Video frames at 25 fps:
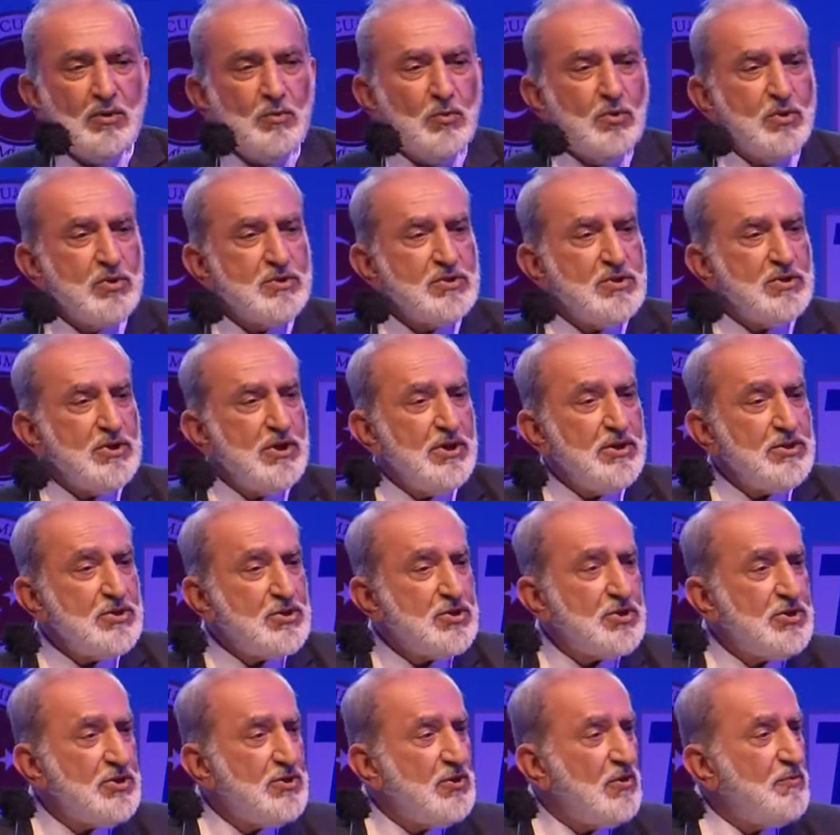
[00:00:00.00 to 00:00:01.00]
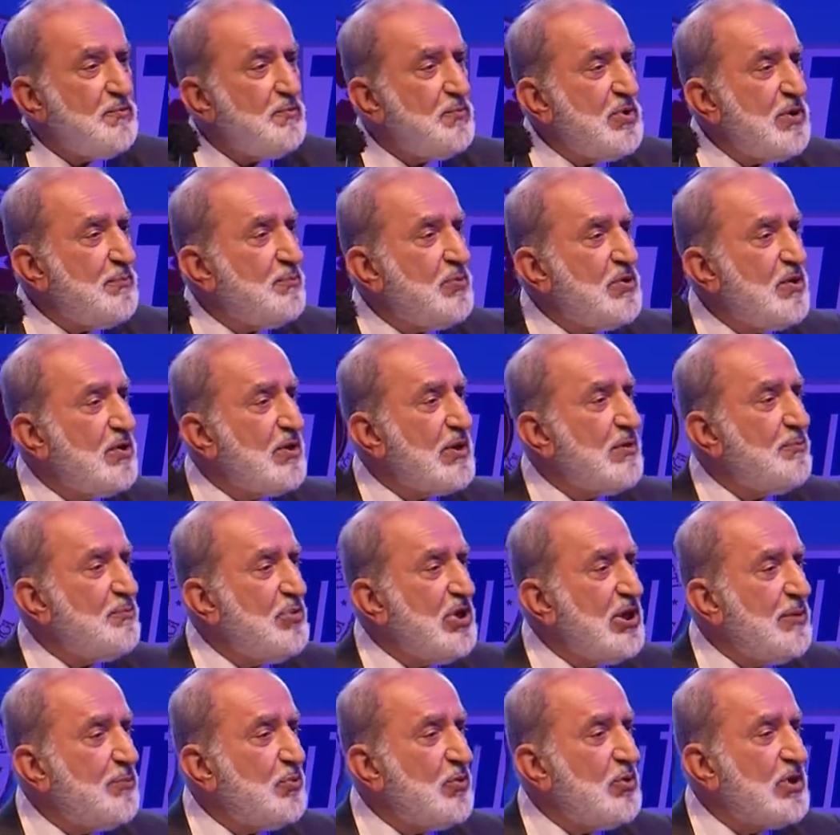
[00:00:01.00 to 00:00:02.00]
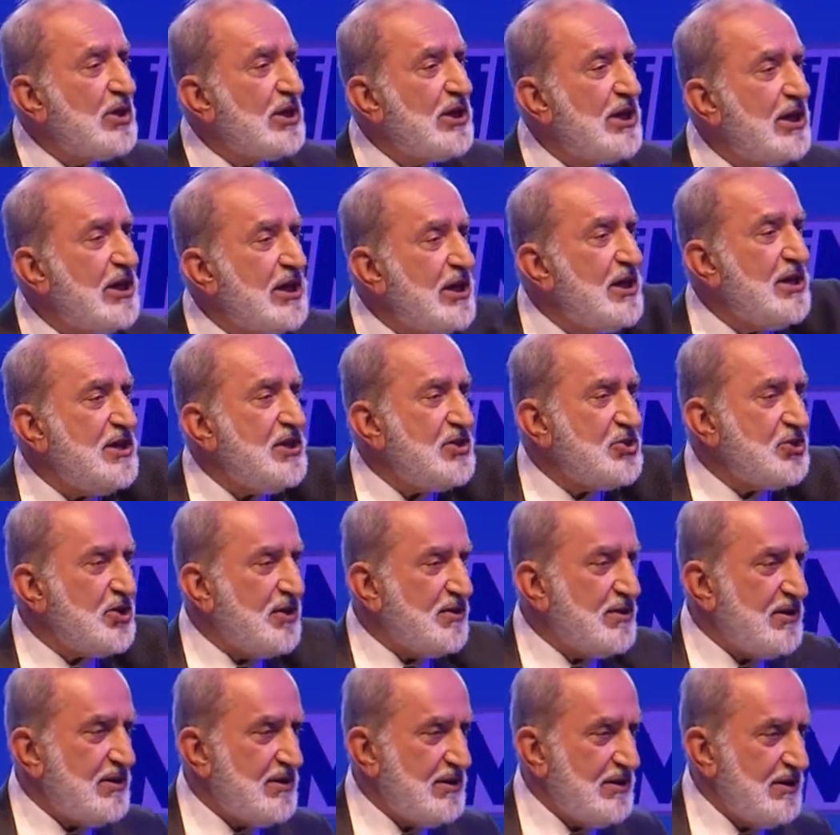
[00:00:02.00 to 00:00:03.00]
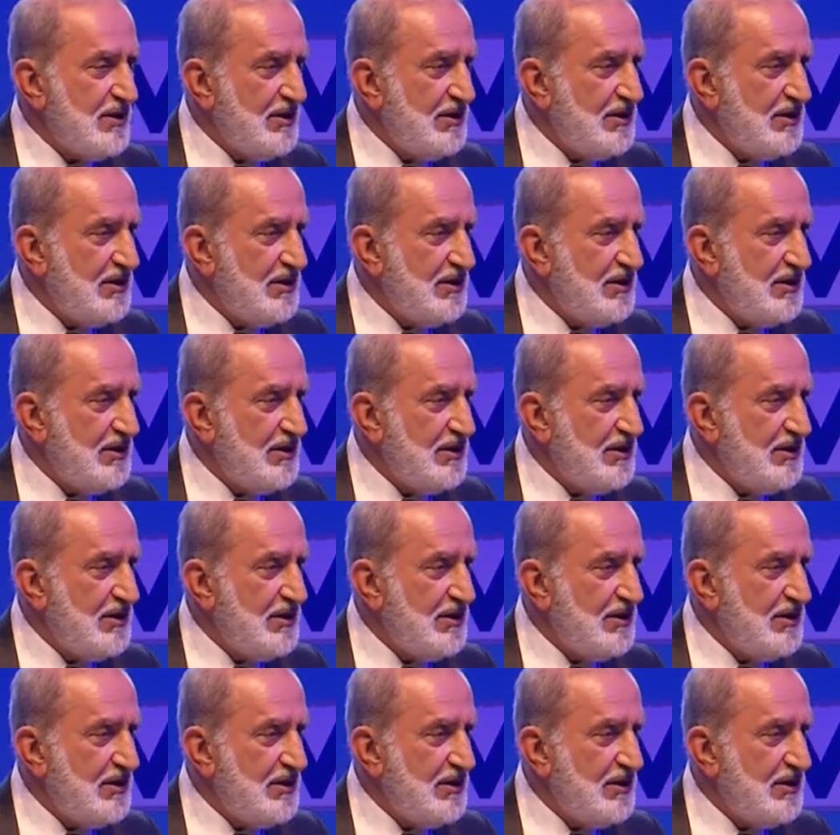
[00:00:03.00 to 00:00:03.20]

was history of people killing each other